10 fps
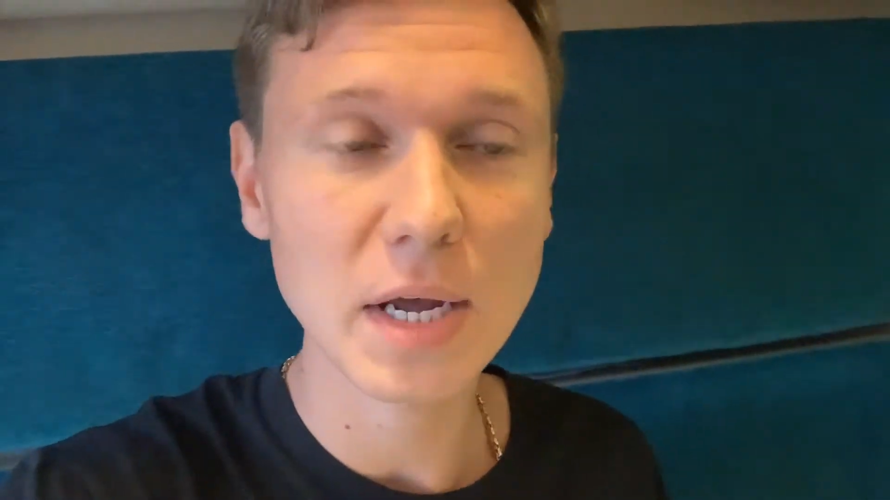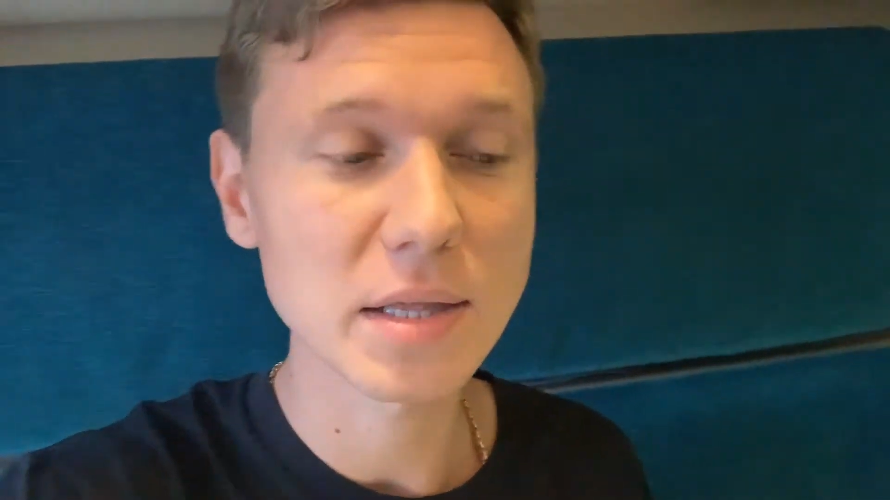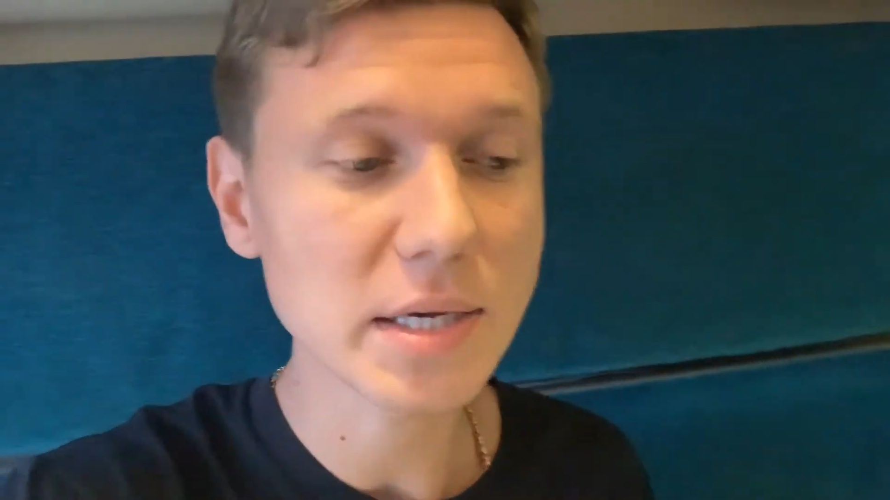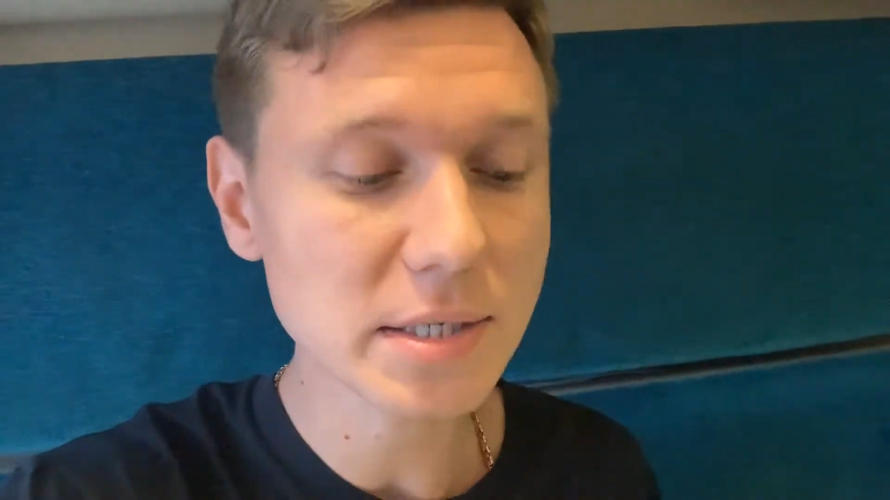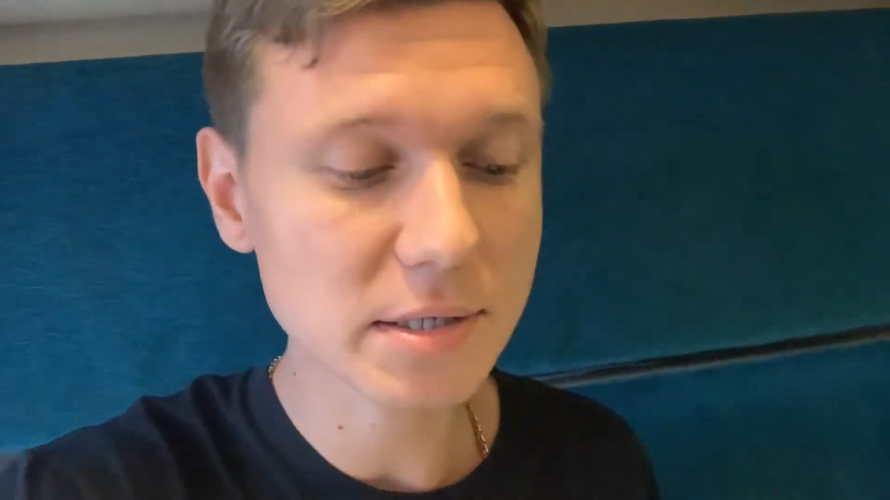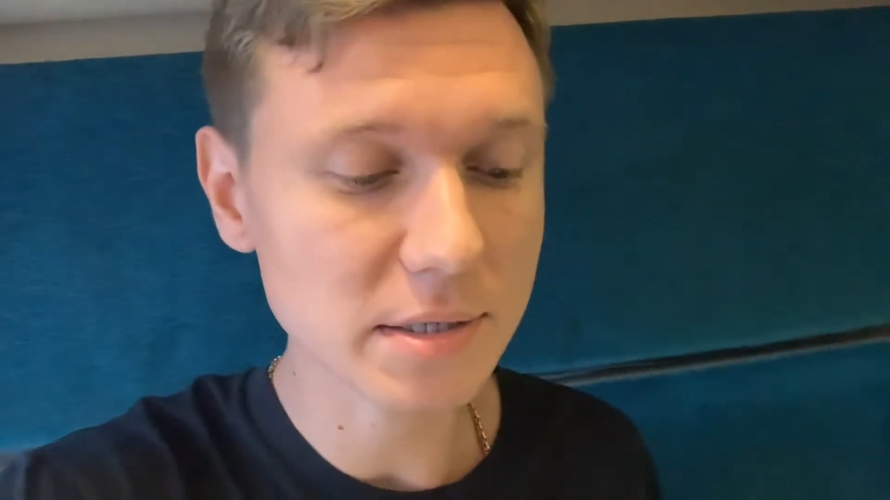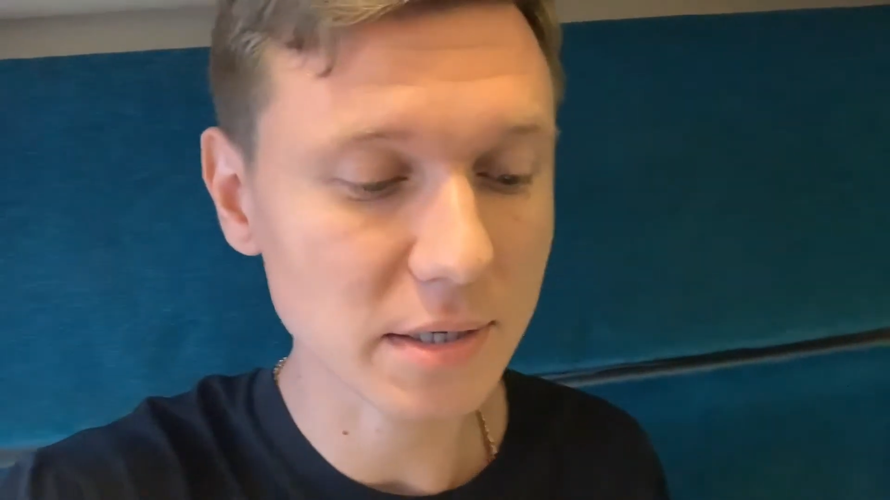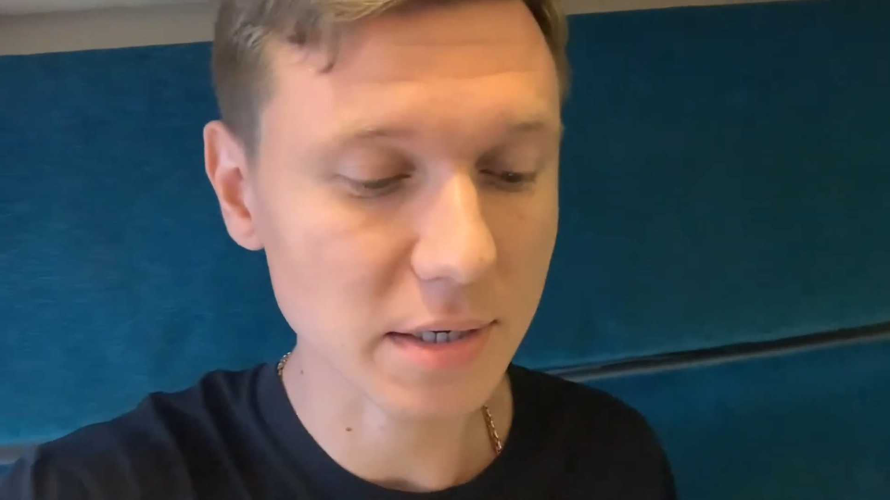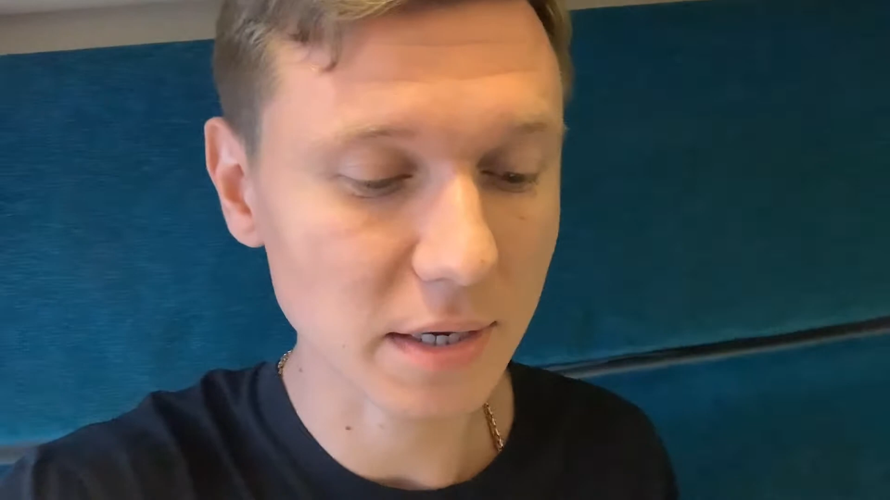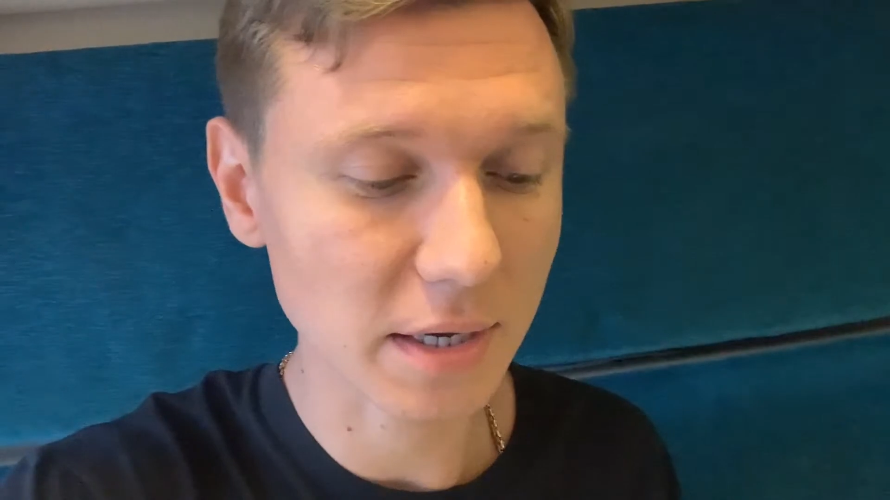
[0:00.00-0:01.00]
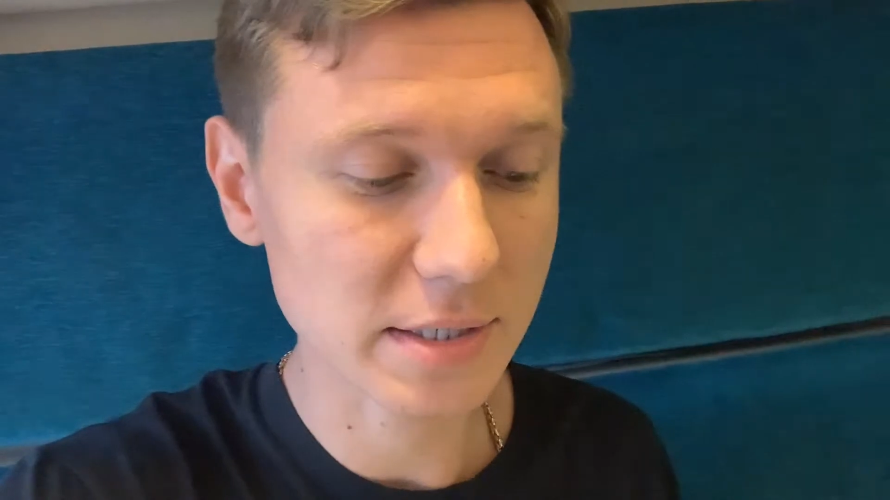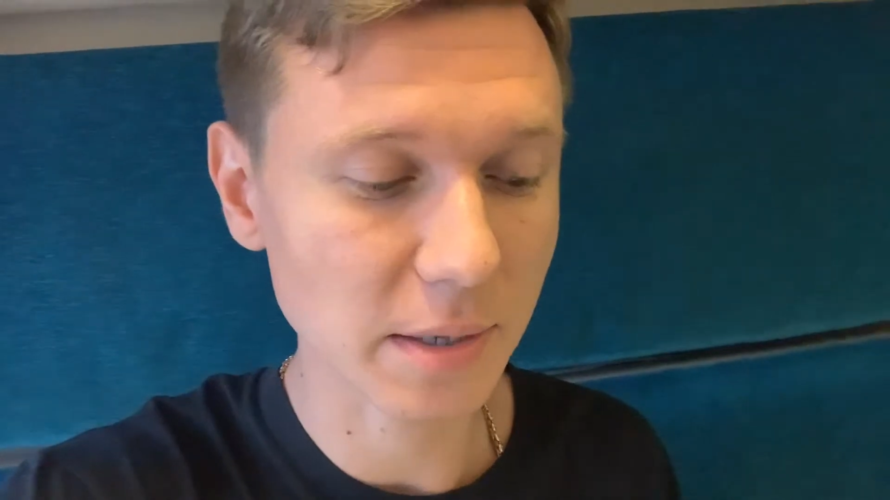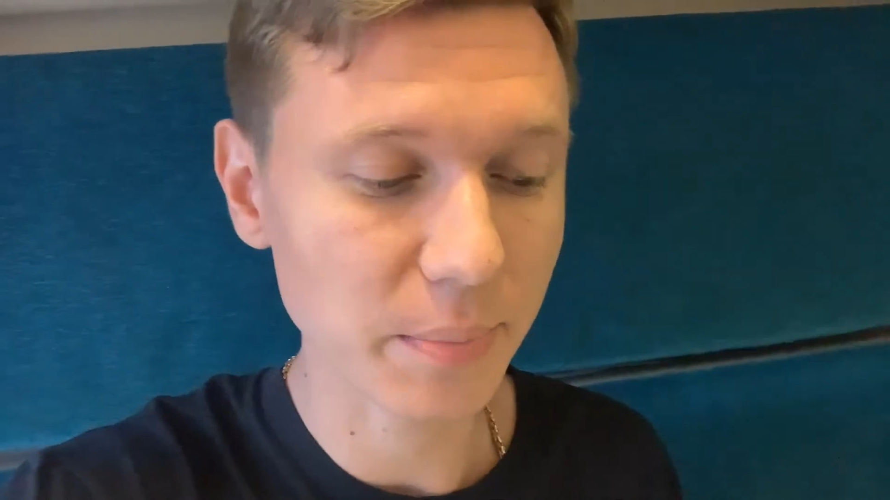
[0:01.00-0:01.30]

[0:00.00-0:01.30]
this is a